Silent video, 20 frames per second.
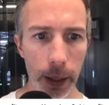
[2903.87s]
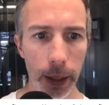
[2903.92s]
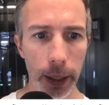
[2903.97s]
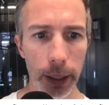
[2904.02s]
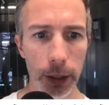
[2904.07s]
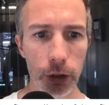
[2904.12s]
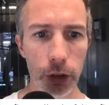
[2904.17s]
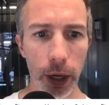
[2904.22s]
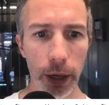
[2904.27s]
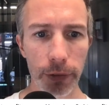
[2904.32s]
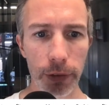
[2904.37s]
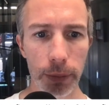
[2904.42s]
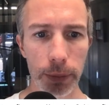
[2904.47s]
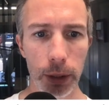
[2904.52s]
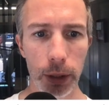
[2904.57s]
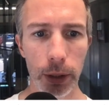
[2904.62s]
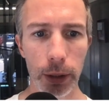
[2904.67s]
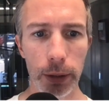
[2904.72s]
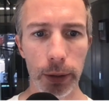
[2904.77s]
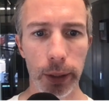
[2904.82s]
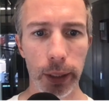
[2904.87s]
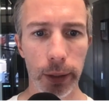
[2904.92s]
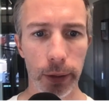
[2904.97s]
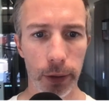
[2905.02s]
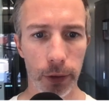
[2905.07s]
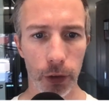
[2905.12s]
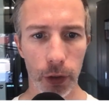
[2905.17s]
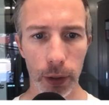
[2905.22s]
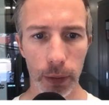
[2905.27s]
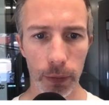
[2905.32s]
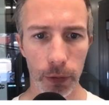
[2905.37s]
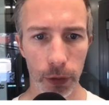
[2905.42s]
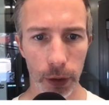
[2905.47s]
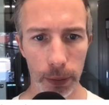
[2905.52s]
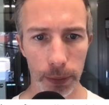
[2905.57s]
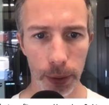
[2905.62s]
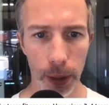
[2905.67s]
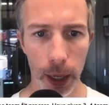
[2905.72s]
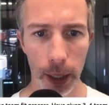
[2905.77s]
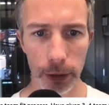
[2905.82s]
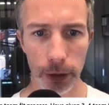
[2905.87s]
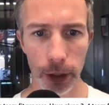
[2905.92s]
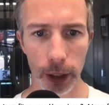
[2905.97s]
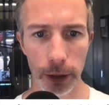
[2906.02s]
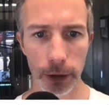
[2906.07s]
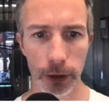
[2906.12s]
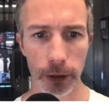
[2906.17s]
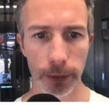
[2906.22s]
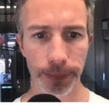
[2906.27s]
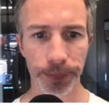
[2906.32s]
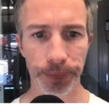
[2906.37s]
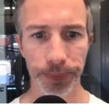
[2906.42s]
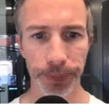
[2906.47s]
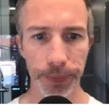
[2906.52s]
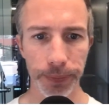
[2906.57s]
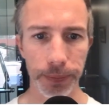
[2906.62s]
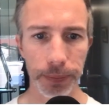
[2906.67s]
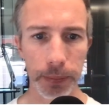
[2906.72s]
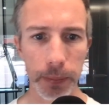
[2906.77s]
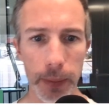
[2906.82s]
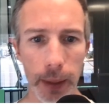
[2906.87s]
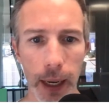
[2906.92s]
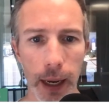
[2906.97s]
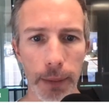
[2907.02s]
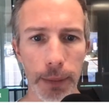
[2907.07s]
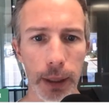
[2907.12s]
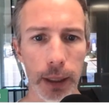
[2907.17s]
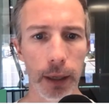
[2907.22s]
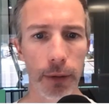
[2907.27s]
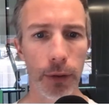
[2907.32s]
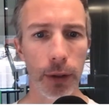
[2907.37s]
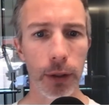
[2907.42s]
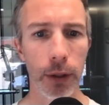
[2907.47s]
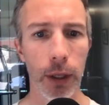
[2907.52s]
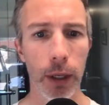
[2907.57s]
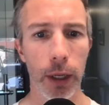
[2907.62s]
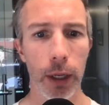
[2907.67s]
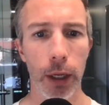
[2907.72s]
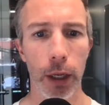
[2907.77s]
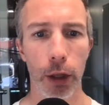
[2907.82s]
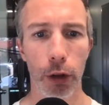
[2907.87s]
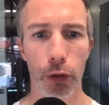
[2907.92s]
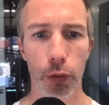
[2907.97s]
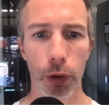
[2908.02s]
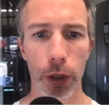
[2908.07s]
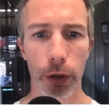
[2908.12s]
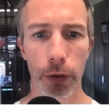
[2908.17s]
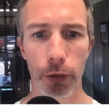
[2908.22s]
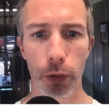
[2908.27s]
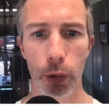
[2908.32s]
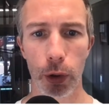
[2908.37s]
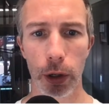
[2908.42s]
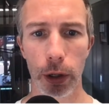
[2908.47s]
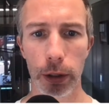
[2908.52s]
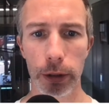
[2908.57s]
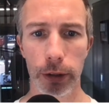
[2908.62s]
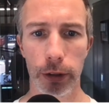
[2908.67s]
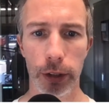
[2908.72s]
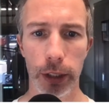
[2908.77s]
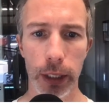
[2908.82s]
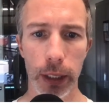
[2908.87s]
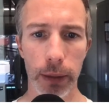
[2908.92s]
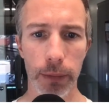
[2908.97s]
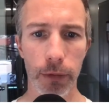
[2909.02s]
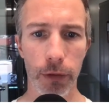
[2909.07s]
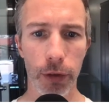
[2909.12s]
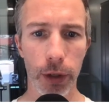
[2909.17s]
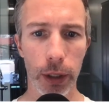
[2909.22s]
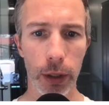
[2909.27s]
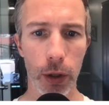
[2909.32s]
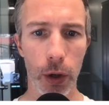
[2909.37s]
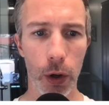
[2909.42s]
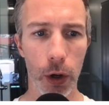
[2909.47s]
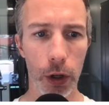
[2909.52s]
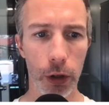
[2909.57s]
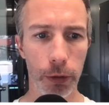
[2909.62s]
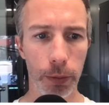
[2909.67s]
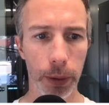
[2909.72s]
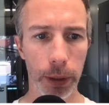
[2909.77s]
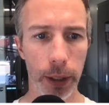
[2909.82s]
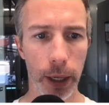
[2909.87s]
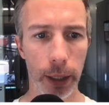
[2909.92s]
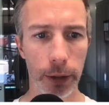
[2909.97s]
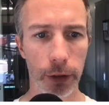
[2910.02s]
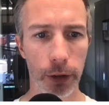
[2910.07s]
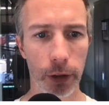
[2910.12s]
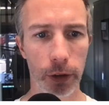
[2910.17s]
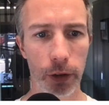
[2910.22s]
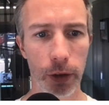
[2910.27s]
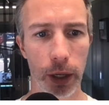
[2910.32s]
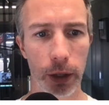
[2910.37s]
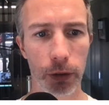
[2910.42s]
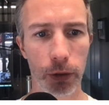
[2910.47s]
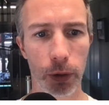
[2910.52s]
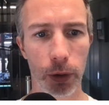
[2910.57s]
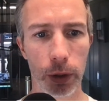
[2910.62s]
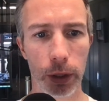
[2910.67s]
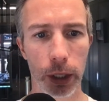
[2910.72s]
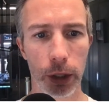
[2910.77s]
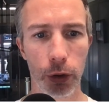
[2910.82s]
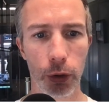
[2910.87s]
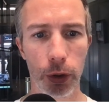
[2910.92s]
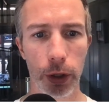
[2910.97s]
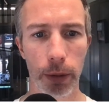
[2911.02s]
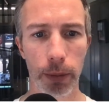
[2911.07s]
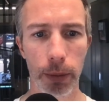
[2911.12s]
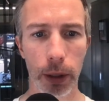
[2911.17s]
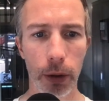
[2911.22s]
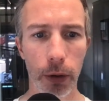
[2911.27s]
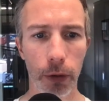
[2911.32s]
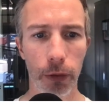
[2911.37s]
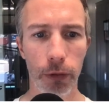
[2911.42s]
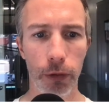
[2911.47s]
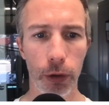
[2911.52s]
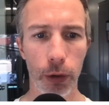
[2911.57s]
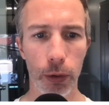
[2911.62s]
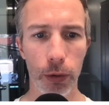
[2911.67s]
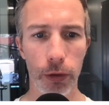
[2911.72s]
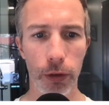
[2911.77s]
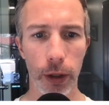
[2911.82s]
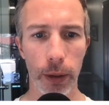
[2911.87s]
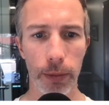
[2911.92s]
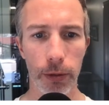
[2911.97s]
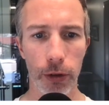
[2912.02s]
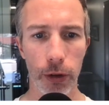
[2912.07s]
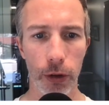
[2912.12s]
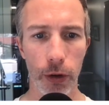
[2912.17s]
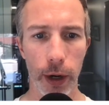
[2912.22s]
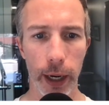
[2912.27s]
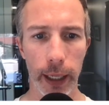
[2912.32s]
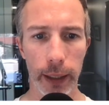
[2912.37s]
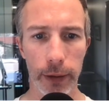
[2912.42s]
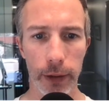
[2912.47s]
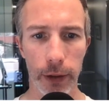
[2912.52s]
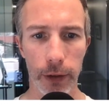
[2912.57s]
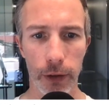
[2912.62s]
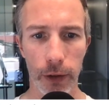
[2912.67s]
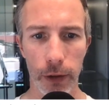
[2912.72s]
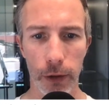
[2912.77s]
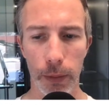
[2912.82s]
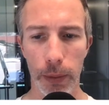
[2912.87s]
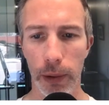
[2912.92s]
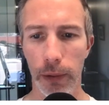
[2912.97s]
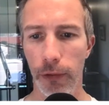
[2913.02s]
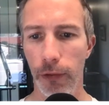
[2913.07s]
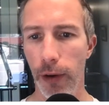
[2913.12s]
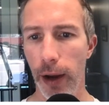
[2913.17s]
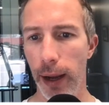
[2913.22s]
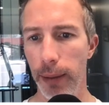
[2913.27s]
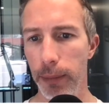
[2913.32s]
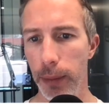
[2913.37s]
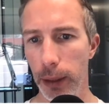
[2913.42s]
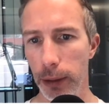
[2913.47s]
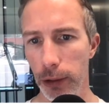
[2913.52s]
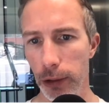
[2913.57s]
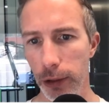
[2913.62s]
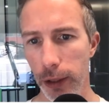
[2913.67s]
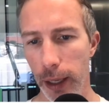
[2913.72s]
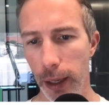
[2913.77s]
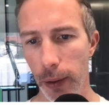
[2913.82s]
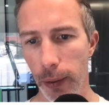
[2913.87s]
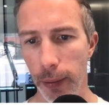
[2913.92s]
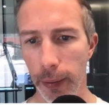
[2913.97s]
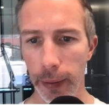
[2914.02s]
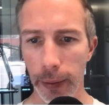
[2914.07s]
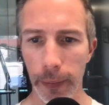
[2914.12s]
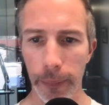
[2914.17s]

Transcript: Hey, Jeff, I'm currently in the team fit process. I've been given 3 to 4 team fit calls, but not successful. Can you give me a few tips to crack this? It's been 5 months now.